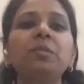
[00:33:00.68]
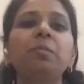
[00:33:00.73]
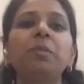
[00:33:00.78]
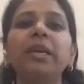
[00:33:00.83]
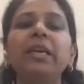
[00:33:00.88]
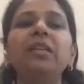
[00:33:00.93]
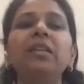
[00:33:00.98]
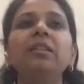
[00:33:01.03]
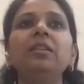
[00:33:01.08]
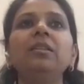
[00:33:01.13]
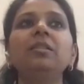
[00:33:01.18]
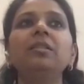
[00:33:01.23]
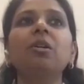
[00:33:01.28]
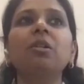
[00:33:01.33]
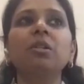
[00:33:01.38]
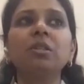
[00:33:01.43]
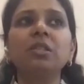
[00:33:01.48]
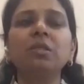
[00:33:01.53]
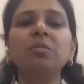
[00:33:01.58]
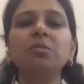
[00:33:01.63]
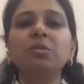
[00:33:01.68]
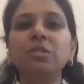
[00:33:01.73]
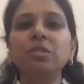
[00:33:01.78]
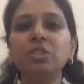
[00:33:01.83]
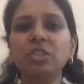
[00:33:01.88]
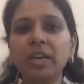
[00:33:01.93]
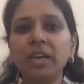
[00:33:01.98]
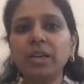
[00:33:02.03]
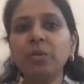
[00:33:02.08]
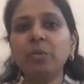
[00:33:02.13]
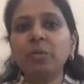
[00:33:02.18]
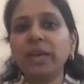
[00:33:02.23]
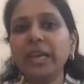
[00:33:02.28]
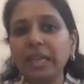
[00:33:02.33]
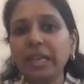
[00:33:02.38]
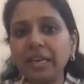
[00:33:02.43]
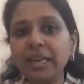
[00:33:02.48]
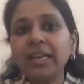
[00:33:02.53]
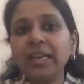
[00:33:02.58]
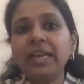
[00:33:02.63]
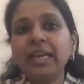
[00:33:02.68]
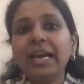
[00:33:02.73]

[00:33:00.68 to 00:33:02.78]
explain these concepts to the child well,